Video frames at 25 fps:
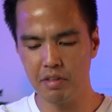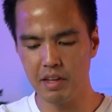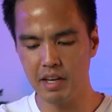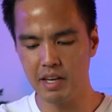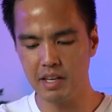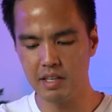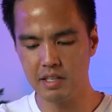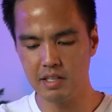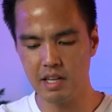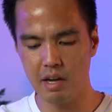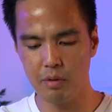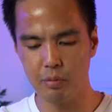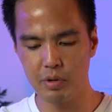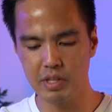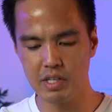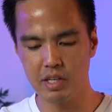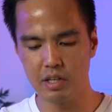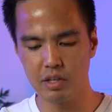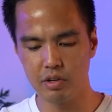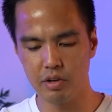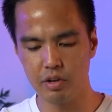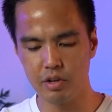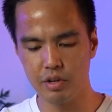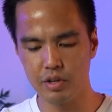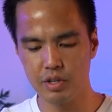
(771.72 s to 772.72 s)
things that we
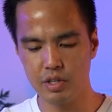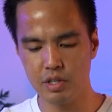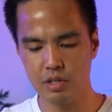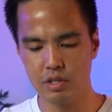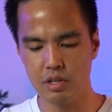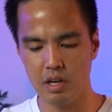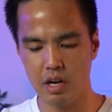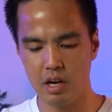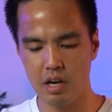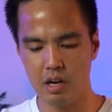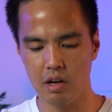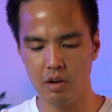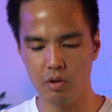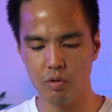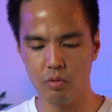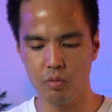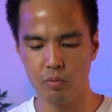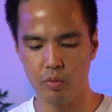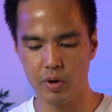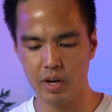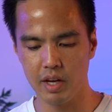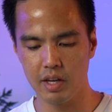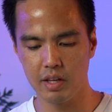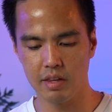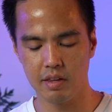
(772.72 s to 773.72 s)
did notice
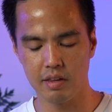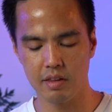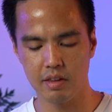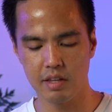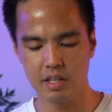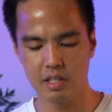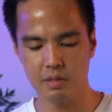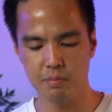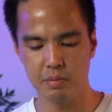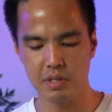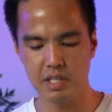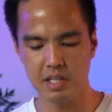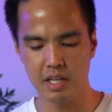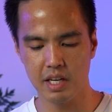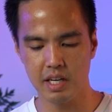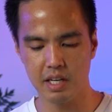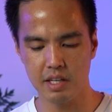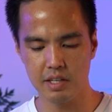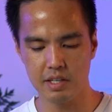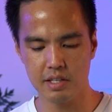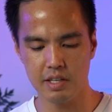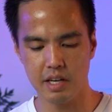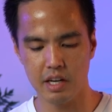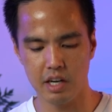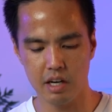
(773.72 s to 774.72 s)
with this
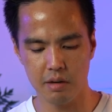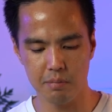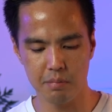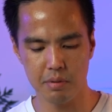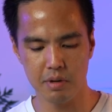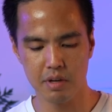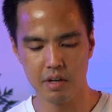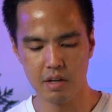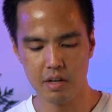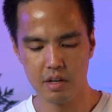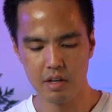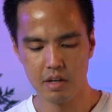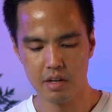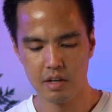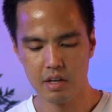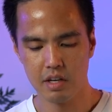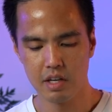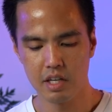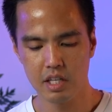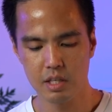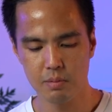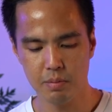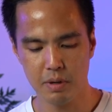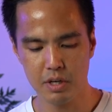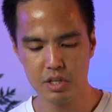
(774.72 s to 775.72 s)
particular setup,
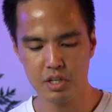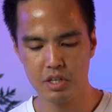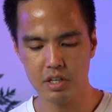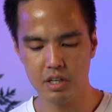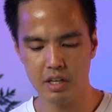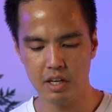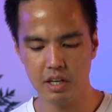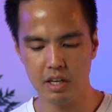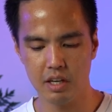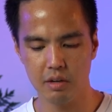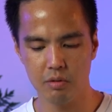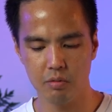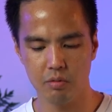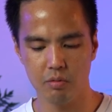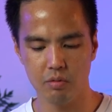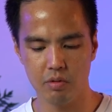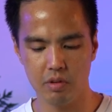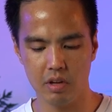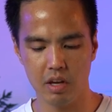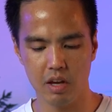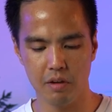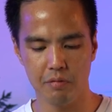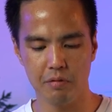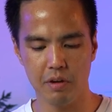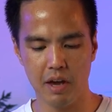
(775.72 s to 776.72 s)
especially
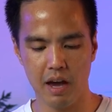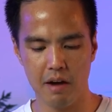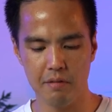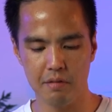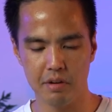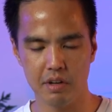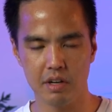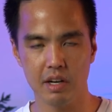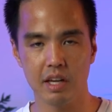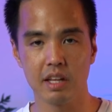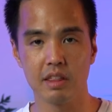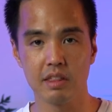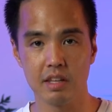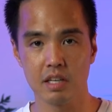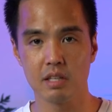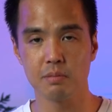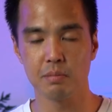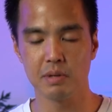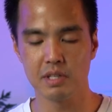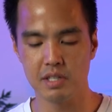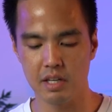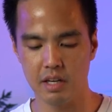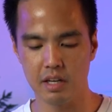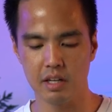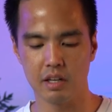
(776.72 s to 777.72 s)
if you have it in this
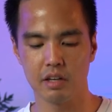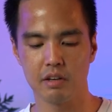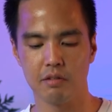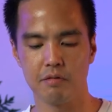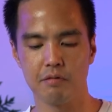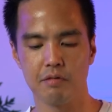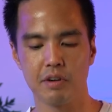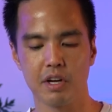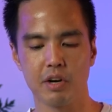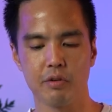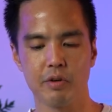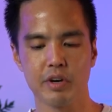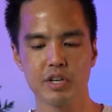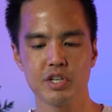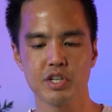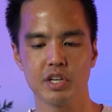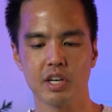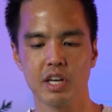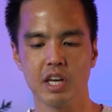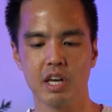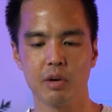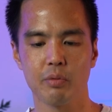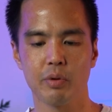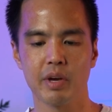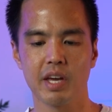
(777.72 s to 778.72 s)
particular configuration
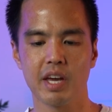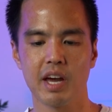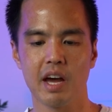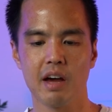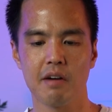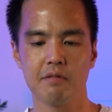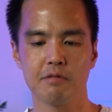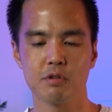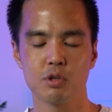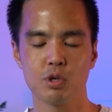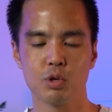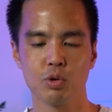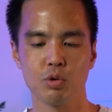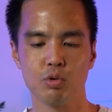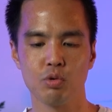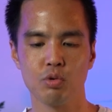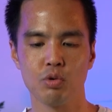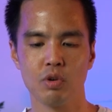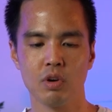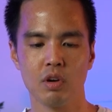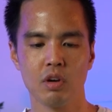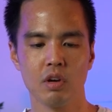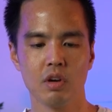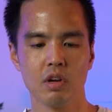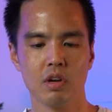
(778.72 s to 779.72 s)
here, where you have
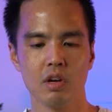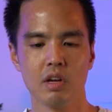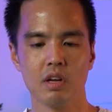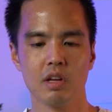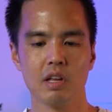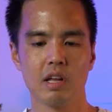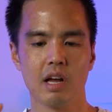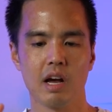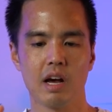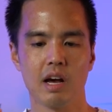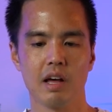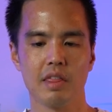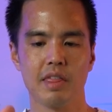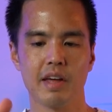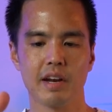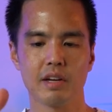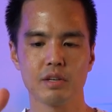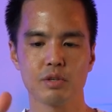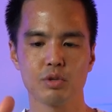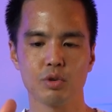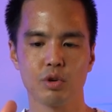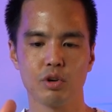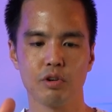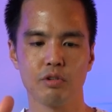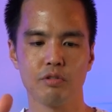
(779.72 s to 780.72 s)
2 that are
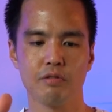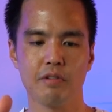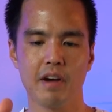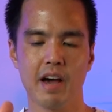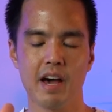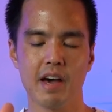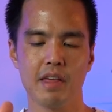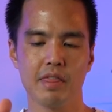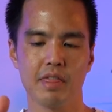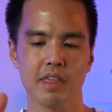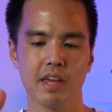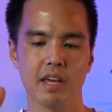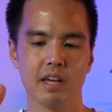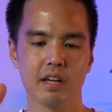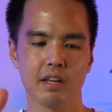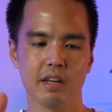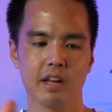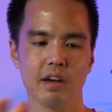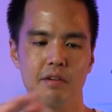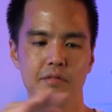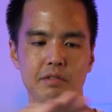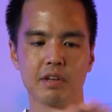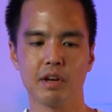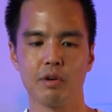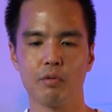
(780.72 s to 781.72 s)
sort of at the
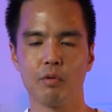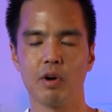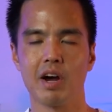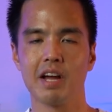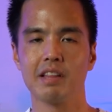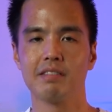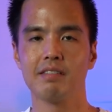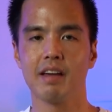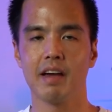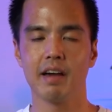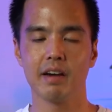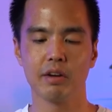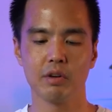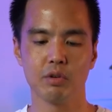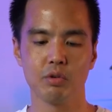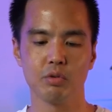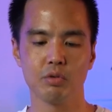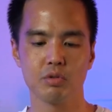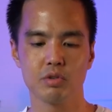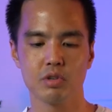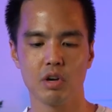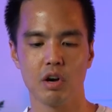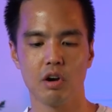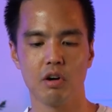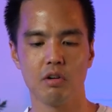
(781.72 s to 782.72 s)
left and right
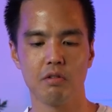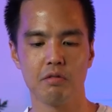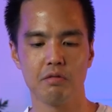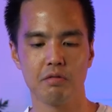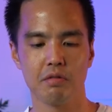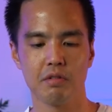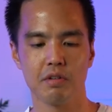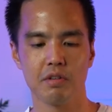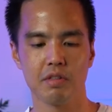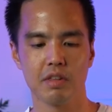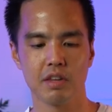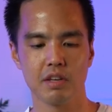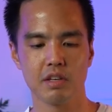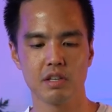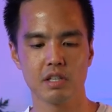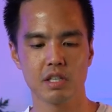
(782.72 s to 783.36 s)
diagonals of the